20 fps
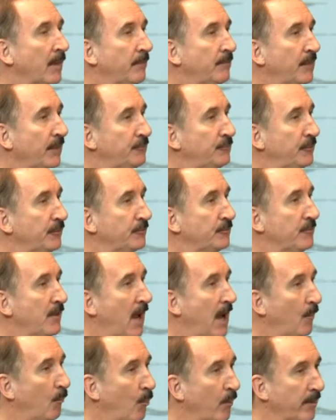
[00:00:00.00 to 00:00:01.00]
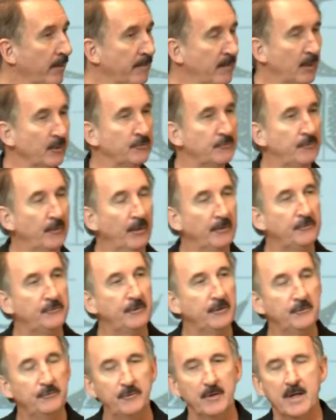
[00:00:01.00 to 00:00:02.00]
This is not one of those
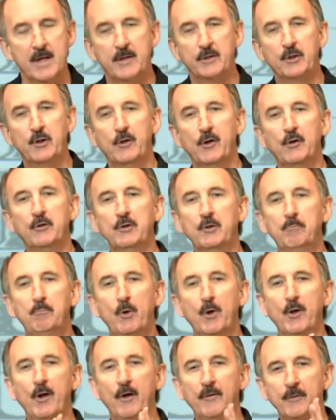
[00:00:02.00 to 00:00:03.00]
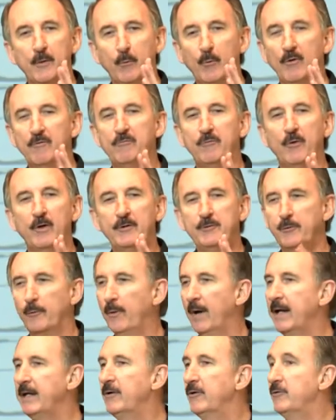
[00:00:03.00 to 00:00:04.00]
verses, you know, you put on the
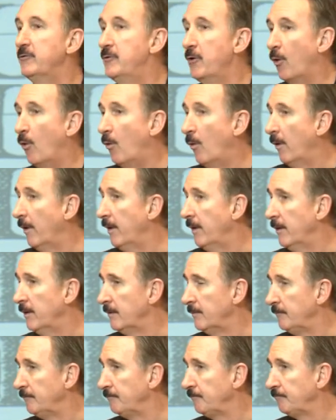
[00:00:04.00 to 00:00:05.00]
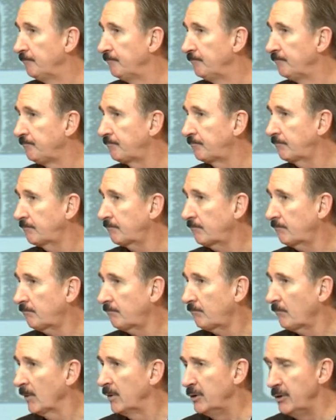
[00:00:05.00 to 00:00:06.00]
refrigerator door.
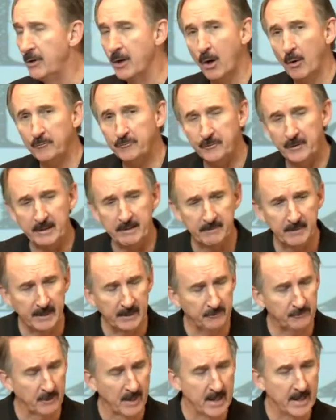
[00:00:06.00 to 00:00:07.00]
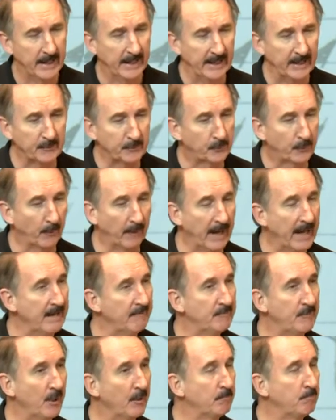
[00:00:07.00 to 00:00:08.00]
You don't see these
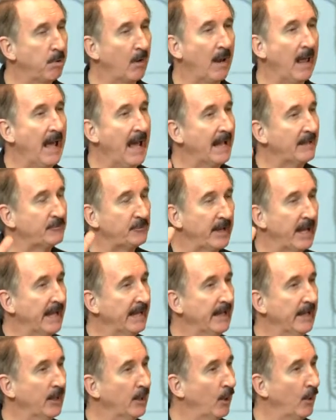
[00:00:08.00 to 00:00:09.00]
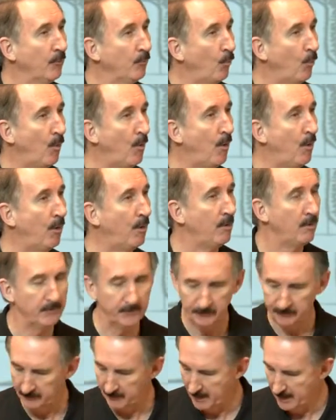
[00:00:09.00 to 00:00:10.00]
engraved on plaques hanging on
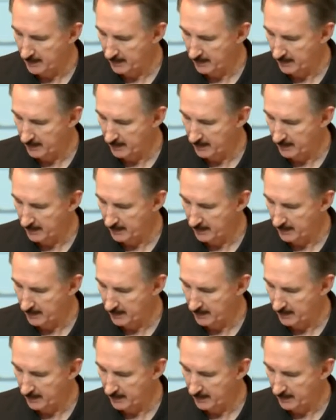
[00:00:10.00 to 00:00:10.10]
walls.